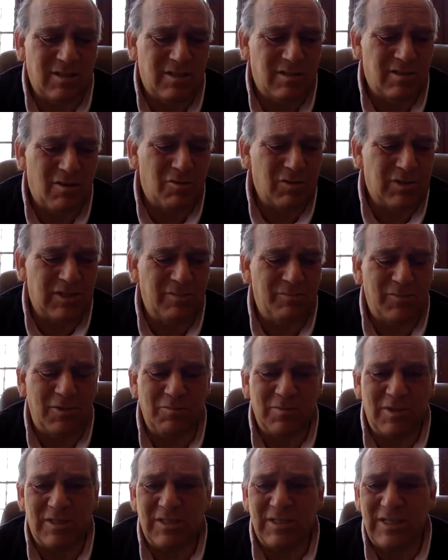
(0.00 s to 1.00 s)
those
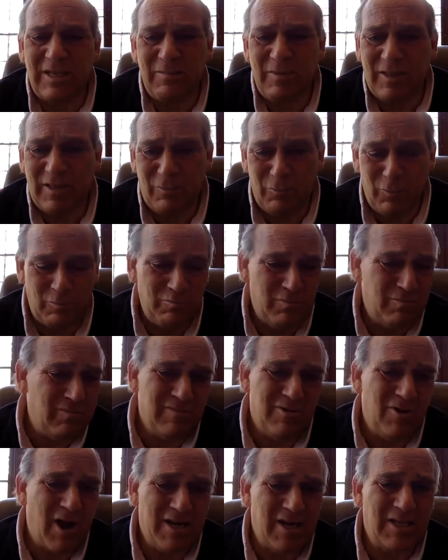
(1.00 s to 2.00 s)
symptoms that seemingly would
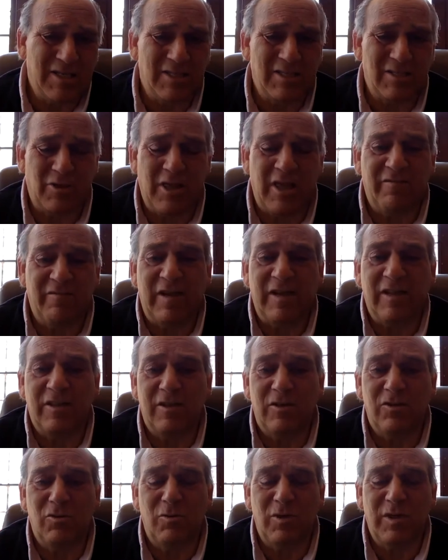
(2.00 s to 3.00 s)
not necessarily have anything
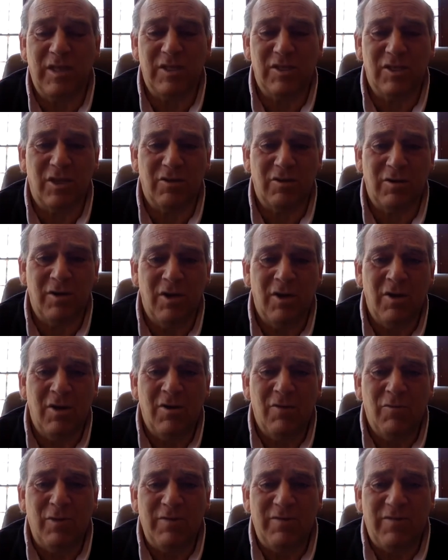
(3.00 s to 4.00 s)
to do with each other,
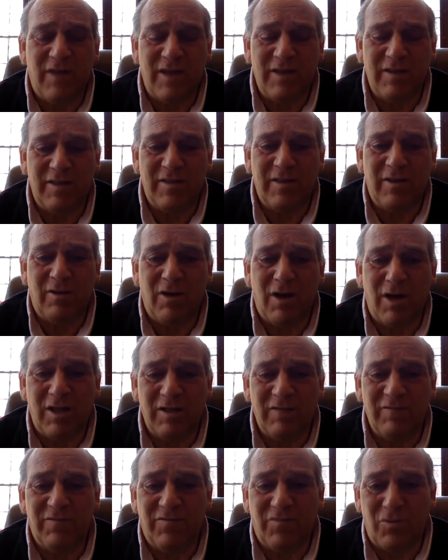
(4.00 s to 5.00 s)
we find that they're all
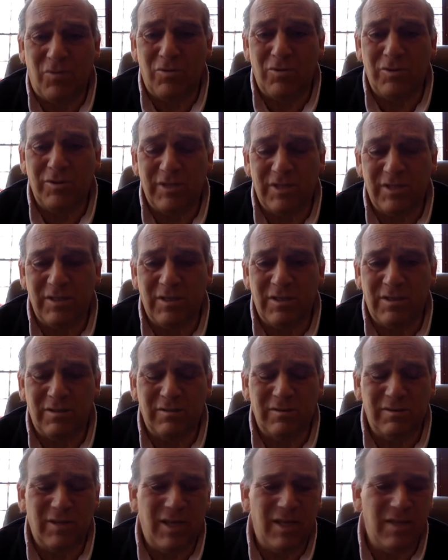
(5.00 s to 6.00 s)
enfolded,
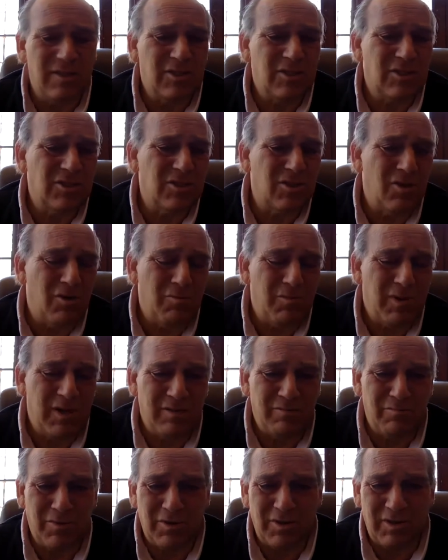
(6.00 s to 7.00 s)
and so
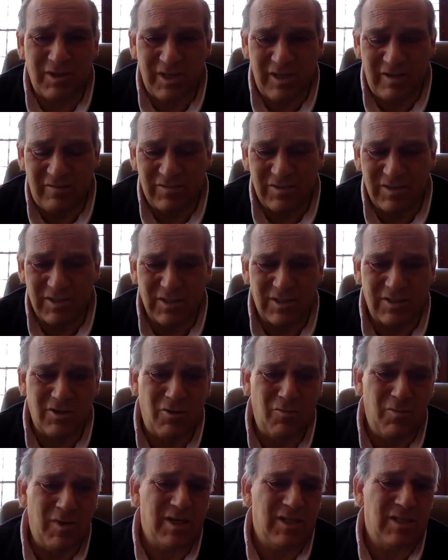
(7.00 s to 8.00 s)
many beliefs and
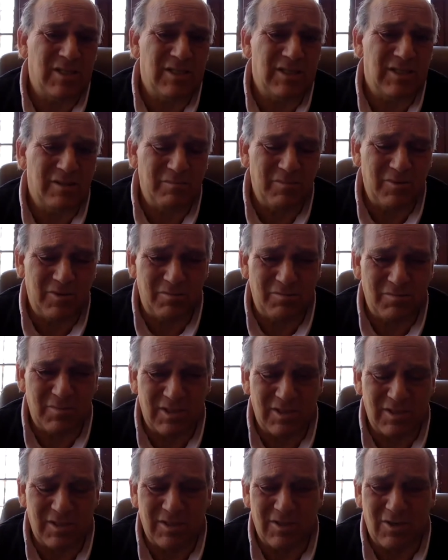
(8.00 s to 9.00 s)
so many symptoms
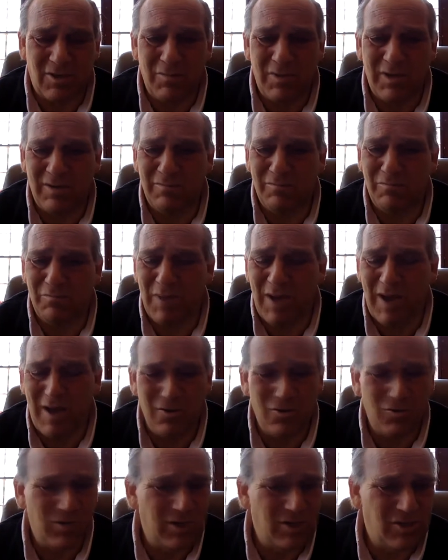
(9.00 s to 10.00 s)
and so many
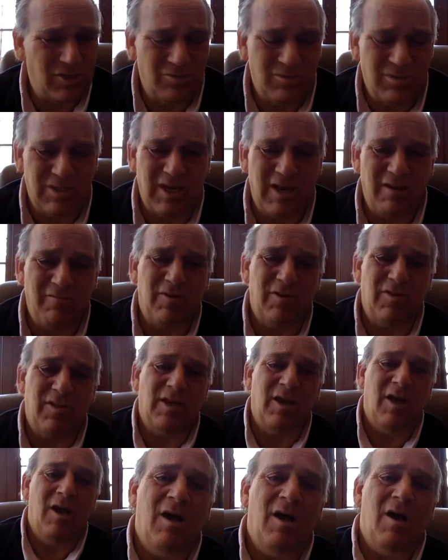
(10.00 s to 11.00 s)
boundary issues and
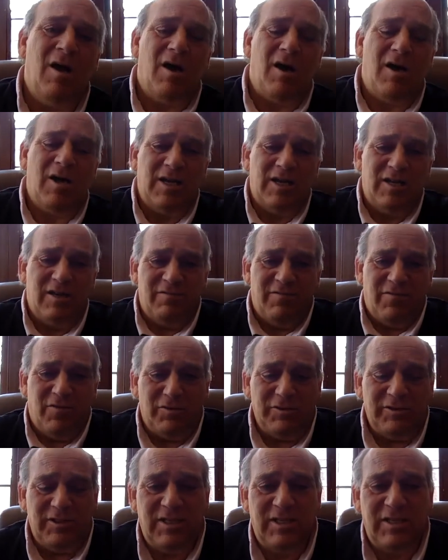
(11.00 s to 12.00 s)
everything all get
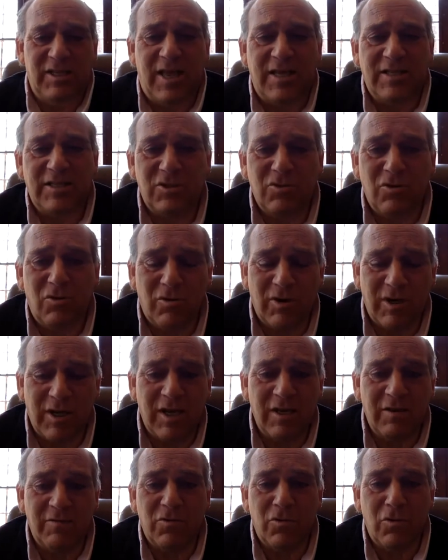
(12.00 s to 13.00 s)
enfolded in that story.
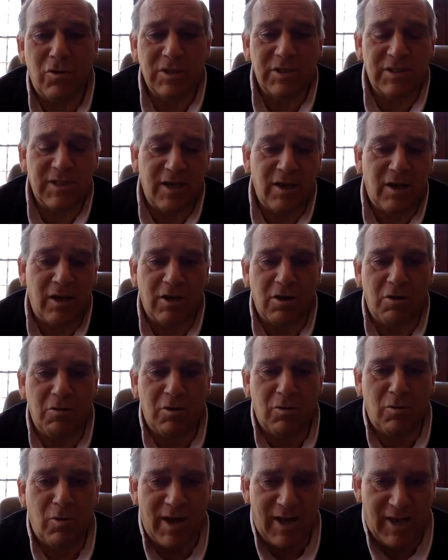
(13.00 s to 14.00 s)
And of course, they all go
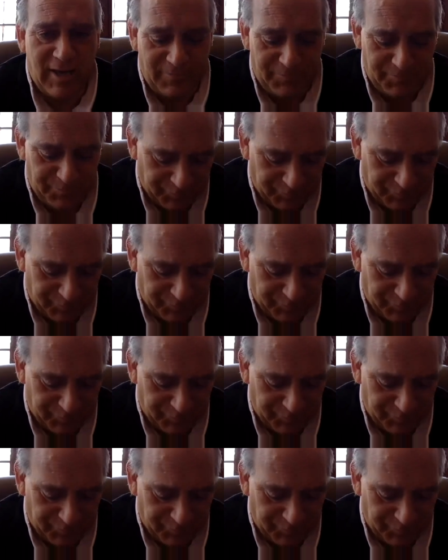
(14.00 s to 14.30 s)
away.